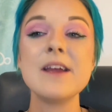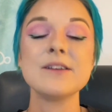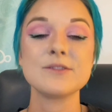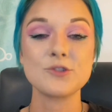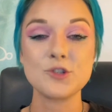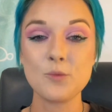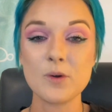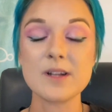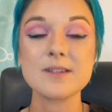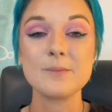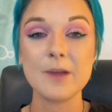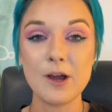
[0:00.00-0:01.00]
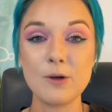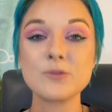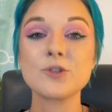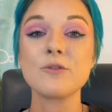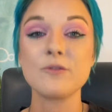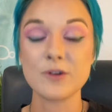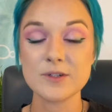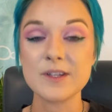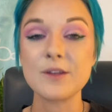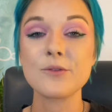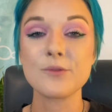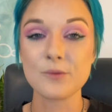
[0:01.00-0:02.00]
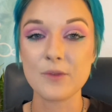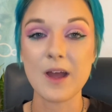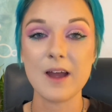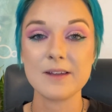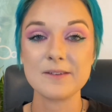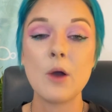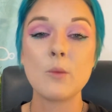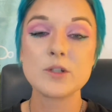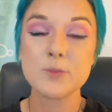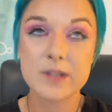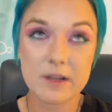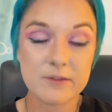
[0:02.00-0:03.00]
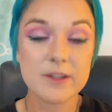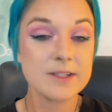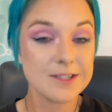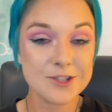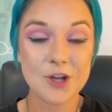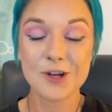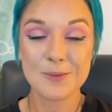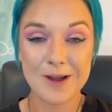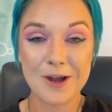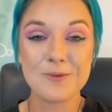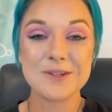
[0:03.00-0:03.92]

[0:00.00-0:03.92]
So she wanted some help traversing through that, which we definitely did talk about.